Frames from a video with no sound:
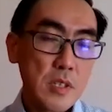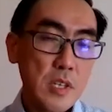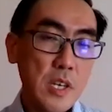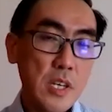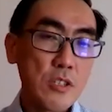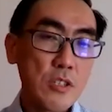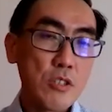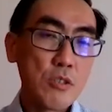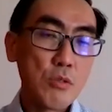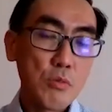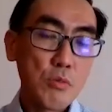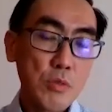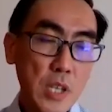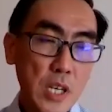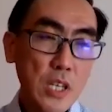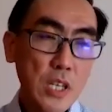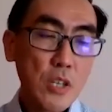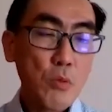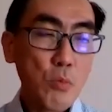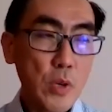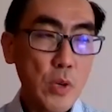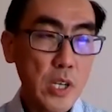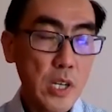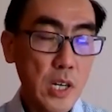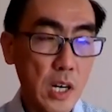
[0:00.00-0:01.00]
And today
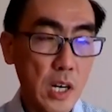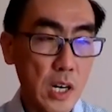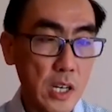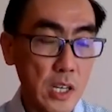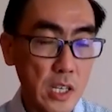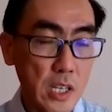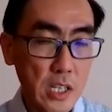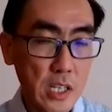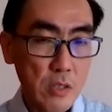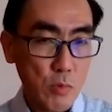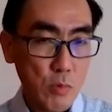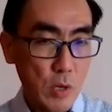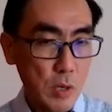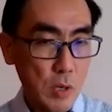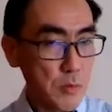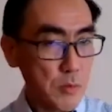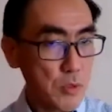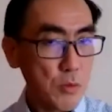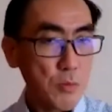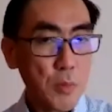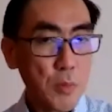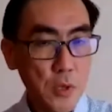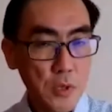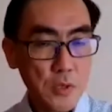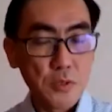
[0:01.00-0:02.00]
we are in Web
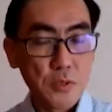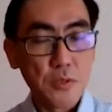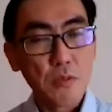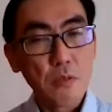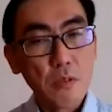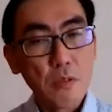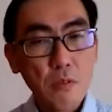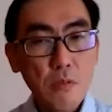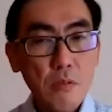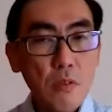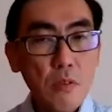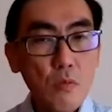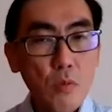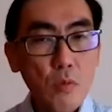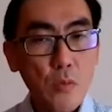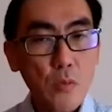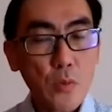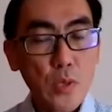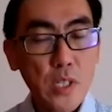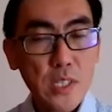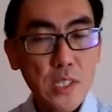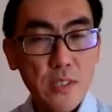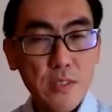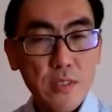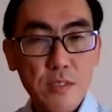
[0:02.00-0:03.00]
two point oh, where
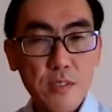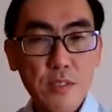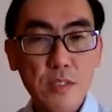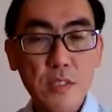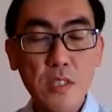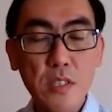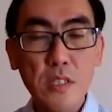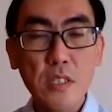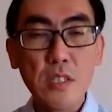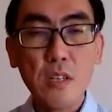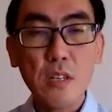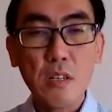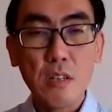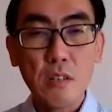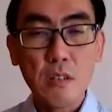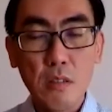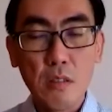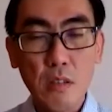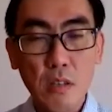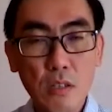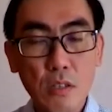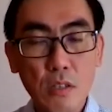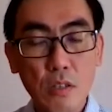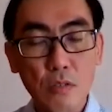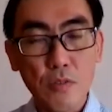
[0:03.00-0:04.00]
we see a
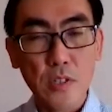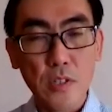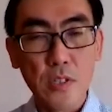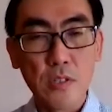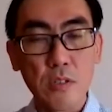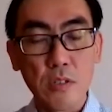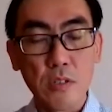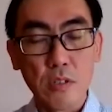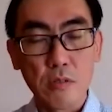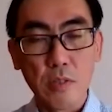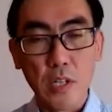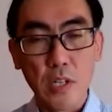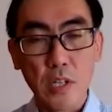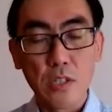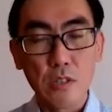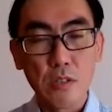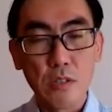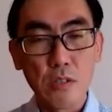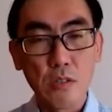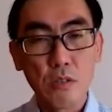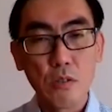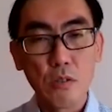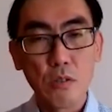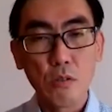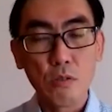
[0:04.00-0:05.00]
lot of
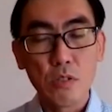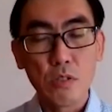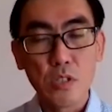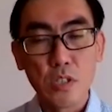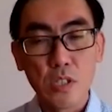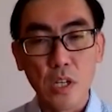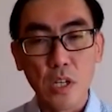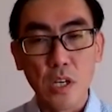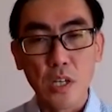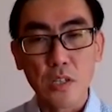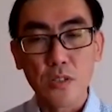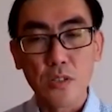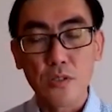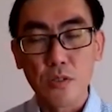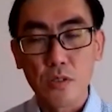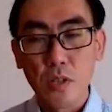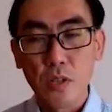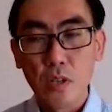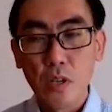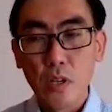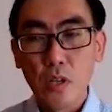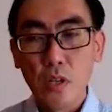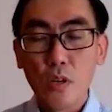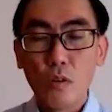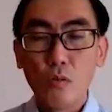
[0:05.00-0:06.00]
interaction, not just
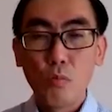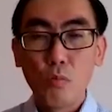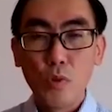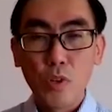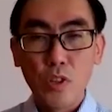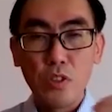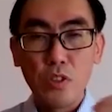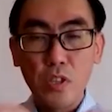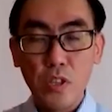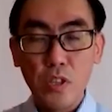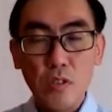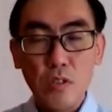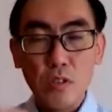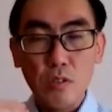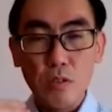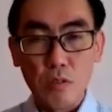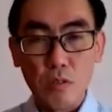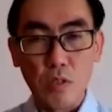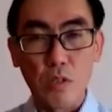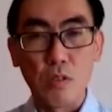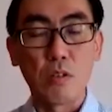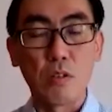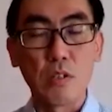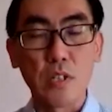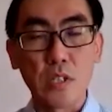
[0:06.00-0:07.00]
within
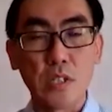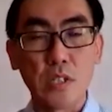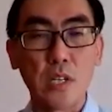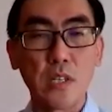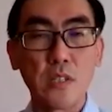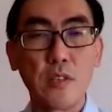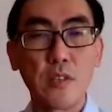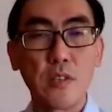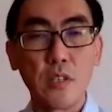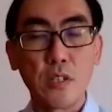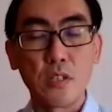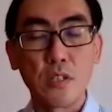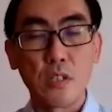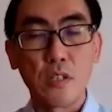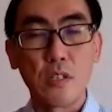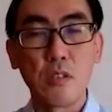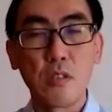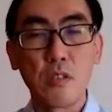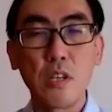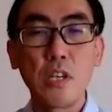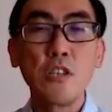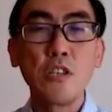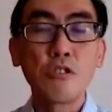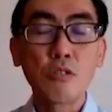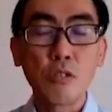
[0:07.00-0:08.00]
the
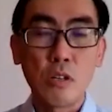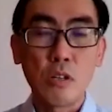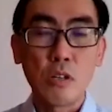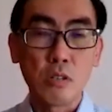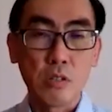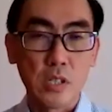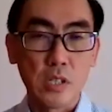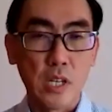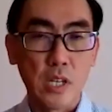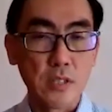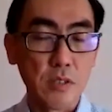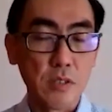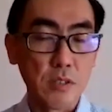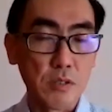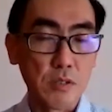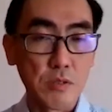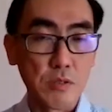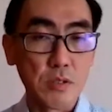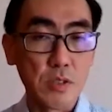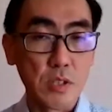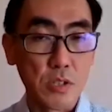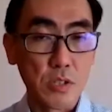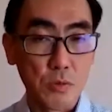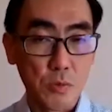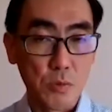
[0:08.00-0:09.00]
organization,
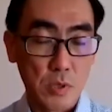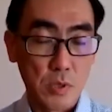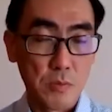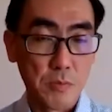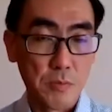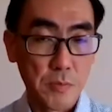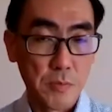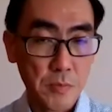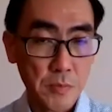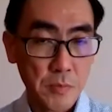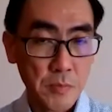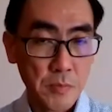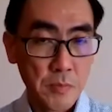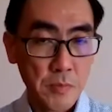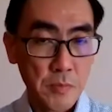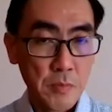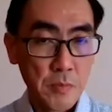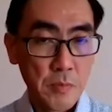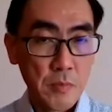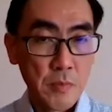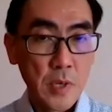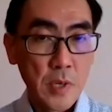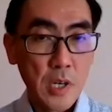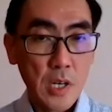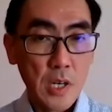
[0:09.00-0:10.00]
intra-organizations as
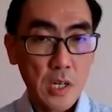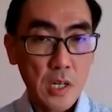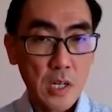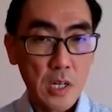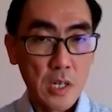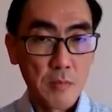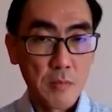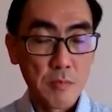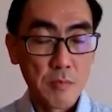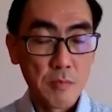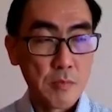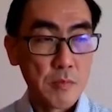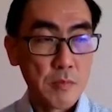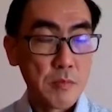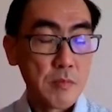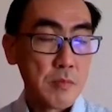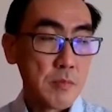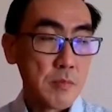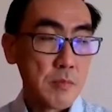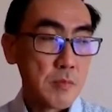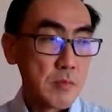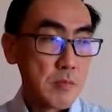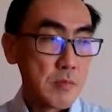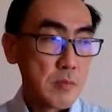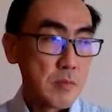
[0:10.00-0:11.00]
well. Um,
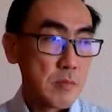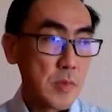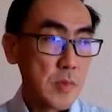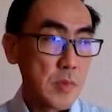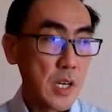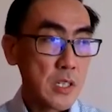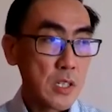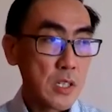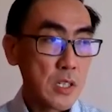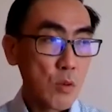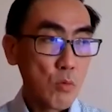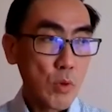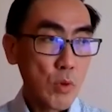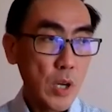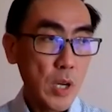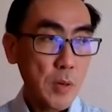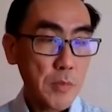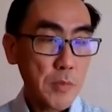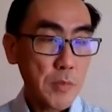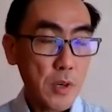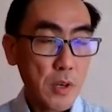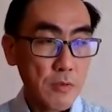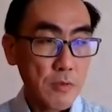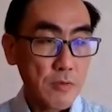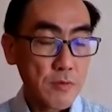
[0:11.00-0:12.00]
and the
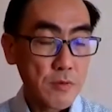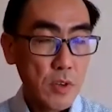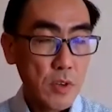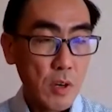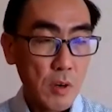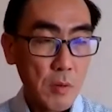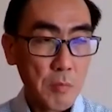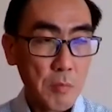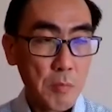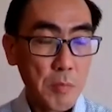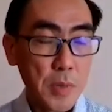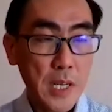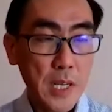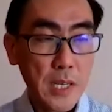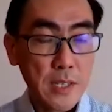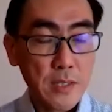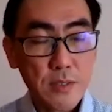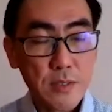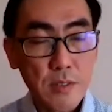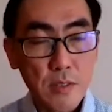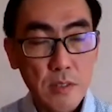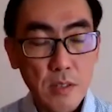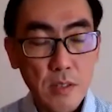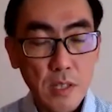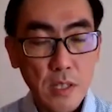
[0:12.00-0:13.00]
web of
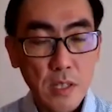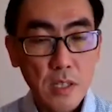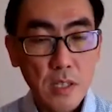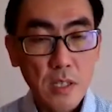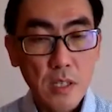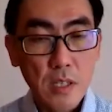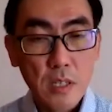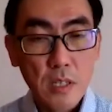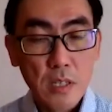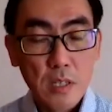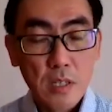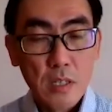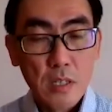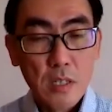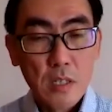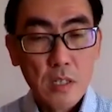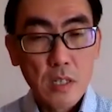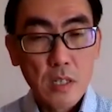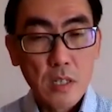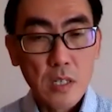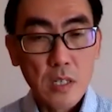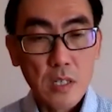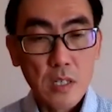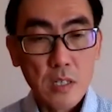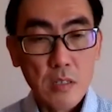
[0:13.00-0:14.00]
complexity
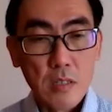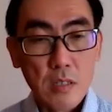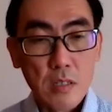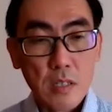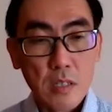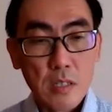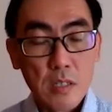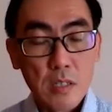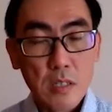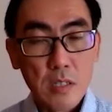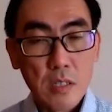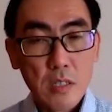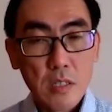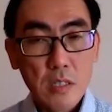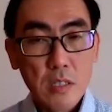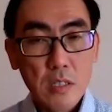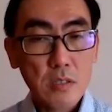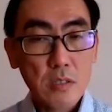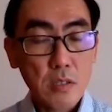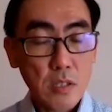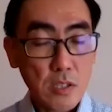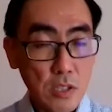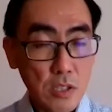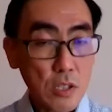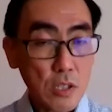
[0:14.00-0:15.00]
uh,
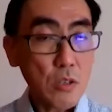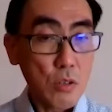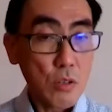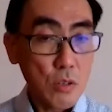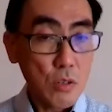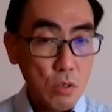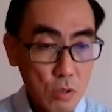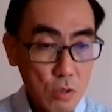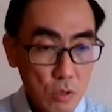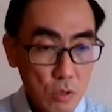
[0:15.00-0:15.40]
is actually